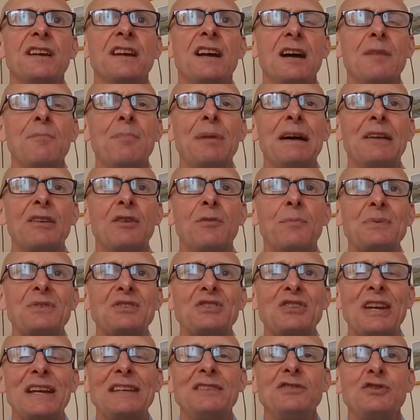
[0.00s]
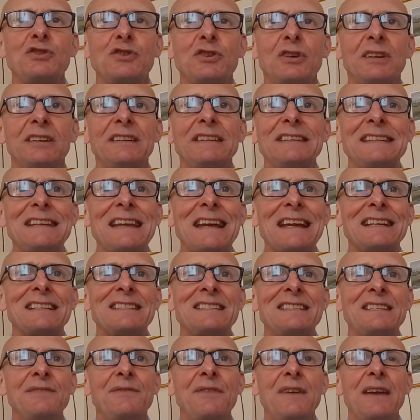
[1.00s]
about the potentially
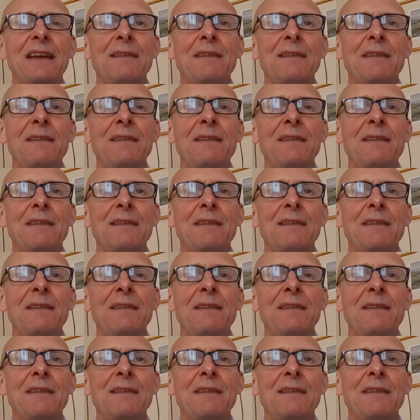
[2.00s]
negative